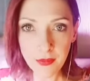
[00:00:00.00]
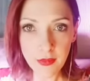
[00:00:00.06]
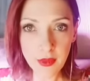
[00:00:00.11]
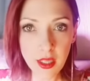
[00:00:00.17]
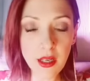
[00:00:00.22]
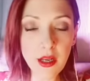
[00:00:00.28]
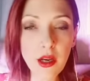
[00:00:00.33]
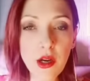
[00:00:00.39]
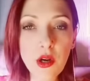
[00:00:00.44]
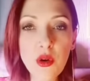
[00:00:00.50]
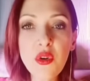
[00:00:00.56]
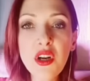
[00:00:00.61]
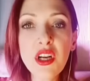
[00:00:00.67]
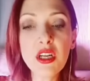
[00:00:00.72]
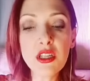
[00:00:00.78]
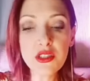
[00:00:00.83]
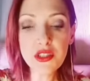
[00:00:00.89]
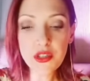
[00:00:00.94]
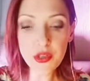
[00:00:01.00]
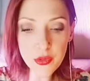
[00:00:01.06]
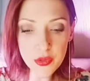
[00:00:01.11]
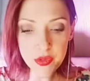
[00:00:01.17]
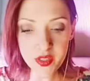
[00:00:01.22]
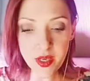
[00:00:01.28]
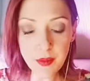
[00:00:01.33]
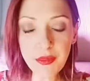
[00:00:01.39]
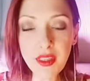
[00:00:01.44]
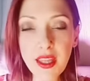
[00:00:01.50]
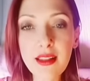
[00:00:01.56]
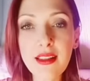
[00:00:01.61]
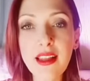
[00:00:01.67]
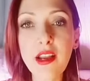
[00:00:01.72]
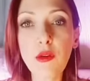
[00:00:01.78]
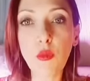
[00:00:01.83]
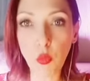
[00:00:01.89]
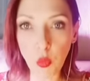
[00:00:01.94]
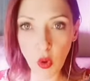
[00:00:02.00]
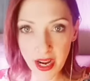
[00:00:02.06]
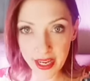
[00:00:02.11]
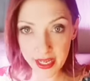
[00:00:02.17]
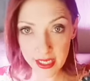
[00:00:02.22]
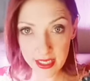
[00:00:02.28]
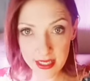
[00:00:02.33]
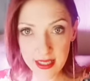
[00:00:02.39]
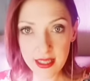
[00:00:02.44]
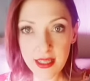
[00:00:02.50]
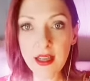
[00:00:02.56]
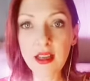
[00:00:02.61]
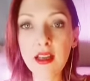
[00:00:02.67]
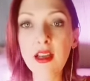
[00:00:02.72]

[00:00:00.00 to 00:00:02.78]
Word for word: you know, do something like write,